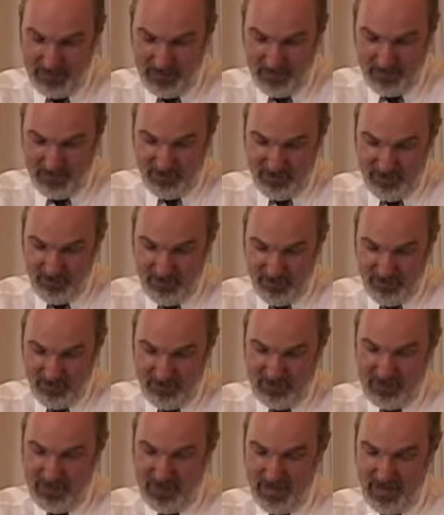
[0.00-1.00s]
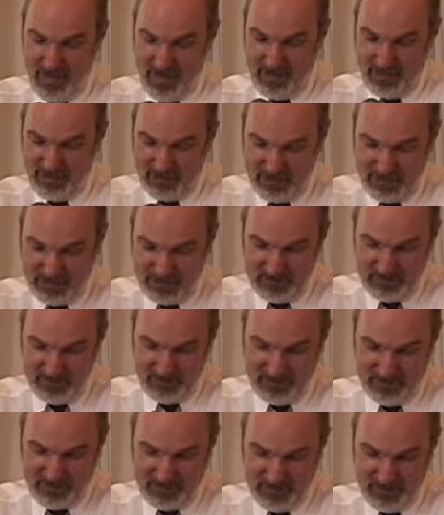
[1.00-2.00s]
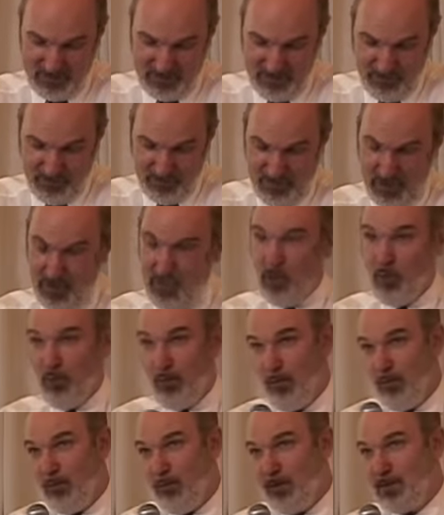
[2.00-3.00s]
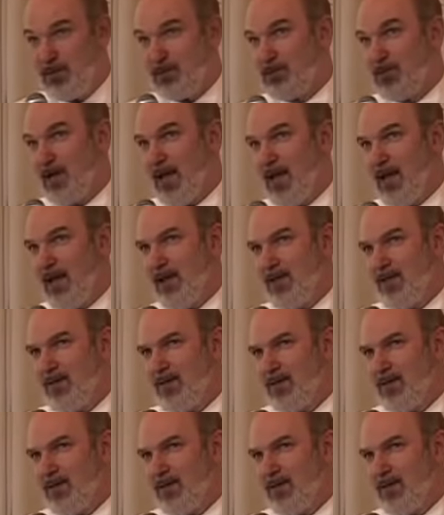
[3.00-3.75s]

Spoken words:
then third, there are reasons which